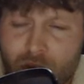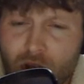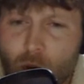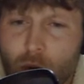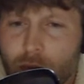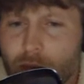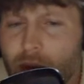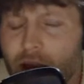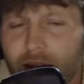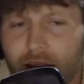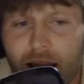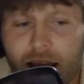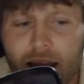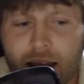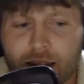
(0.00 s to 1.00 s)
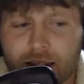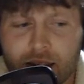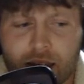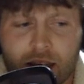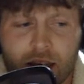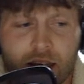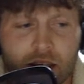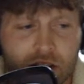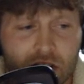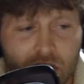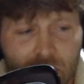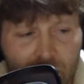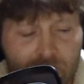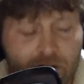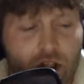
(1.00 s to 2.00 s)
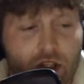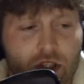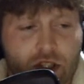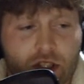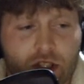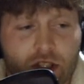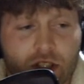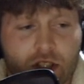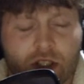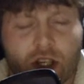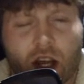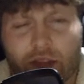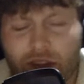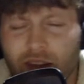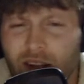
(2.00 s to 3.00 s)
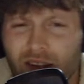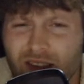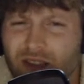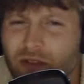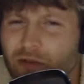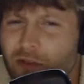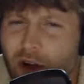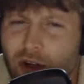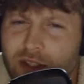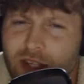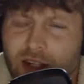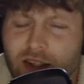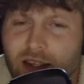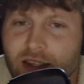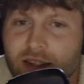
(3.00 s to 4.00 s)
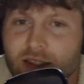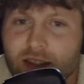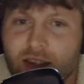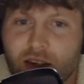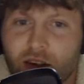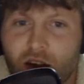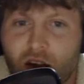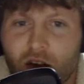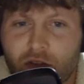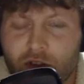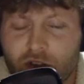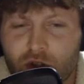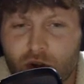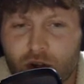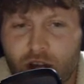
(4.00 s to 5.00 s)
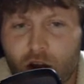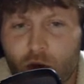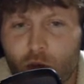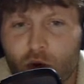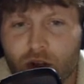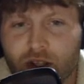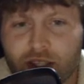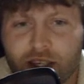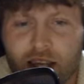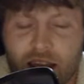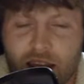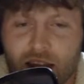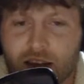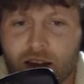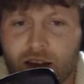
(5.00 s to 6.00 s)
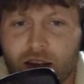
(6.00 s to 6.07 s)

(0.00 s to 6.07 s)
We met at the first, I think that was the first at least, official Cowboys Cave,